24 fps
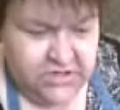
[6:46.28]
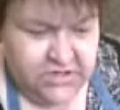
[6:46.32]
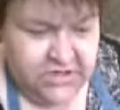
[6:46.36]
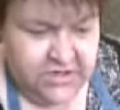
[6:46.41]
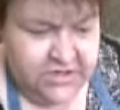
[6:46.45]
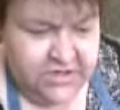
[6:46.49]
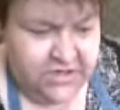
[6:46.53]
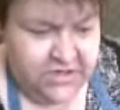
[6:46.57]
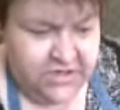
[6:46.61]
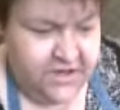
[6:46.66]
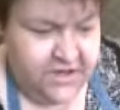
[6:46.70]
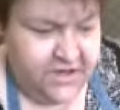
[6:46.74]

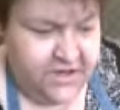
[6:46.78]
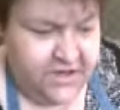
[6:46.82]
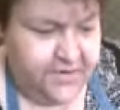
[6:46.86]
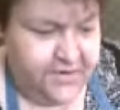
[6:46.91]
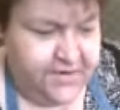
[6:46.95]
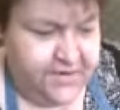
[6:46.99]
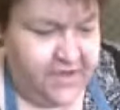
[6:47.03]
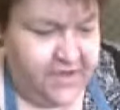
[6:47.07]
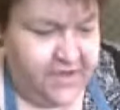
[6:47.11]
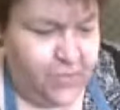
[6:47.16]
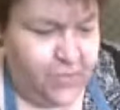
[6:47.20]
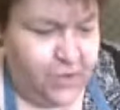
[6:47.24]
And then
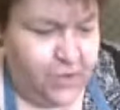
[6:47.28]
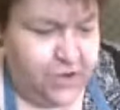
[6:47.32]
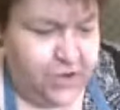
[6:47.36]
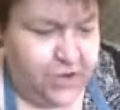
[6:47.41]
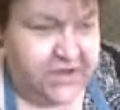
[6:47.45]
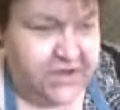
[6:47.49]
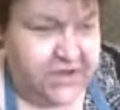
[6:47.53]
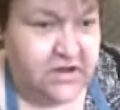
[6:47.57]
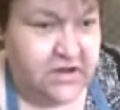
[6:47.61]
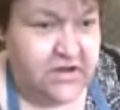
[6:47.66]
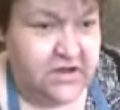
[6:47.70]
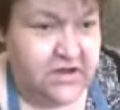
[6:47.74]
I'll get
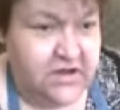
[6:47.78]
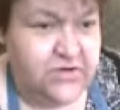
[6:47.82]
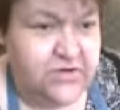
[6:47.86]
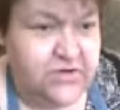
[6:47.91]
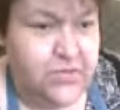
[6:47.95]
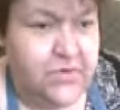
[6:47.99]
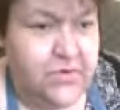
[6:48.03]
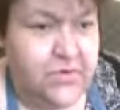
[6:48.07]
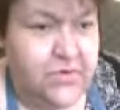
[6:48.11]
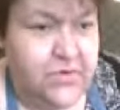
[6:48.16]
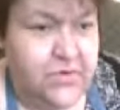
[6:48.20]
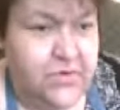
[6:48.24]
working on the
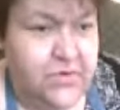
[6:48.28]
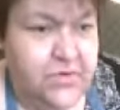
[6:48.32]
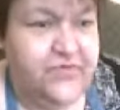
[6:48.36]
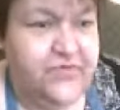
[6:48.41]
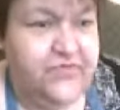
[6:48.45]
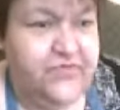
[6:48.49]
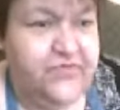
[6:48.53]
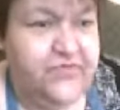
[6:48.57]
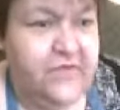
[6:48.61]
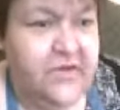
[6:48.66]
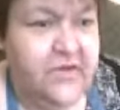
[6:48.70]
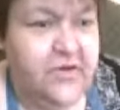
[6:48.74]
ones
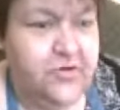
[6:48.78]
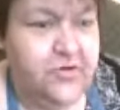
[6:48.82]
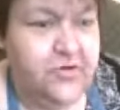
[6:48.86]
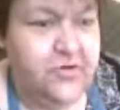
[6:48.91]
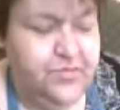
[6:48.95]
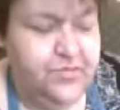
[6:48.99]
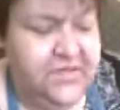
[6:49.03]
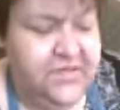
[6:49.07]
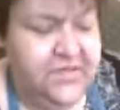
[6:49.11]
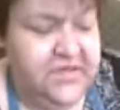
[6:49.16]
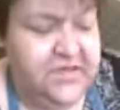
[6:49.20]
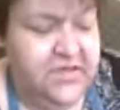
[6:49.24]
that'll
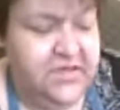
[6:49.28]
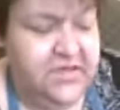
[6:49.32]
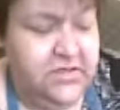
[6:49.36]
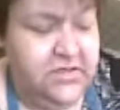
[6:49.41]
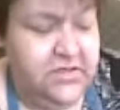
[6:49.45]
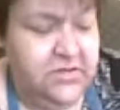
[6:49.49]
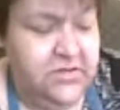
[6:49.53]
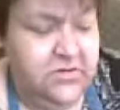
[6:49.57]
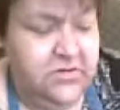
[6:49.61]
be